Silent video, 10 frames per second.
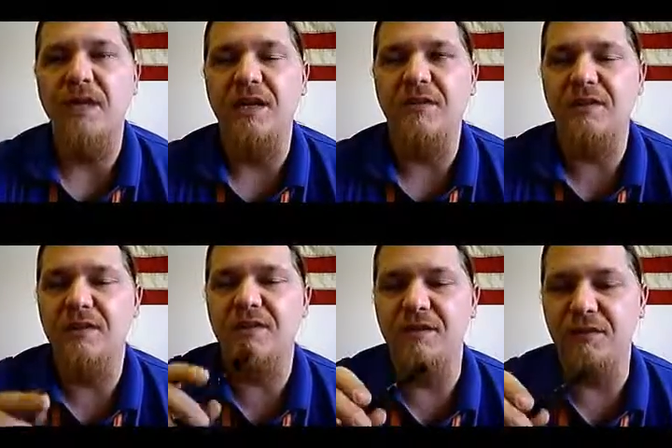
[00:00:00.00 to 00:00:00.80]
Now,
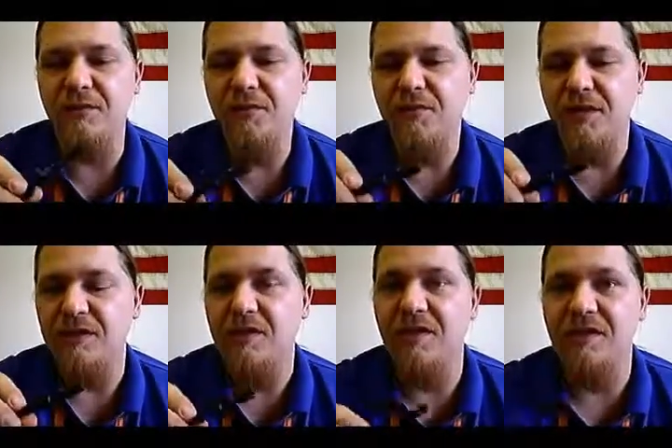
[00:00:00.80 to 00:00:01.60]
the Blue
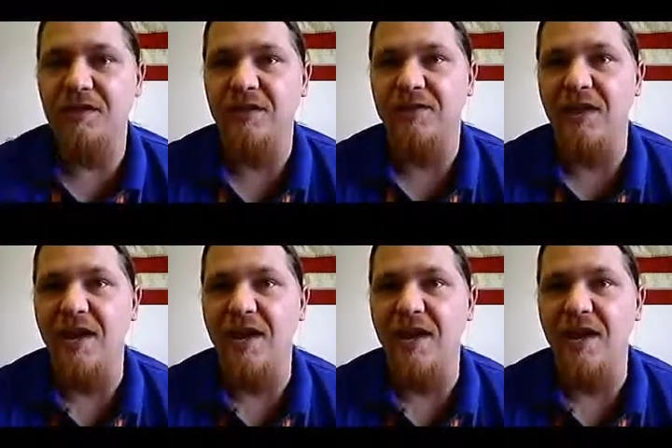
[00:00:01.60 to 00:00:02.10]
electronic cigarette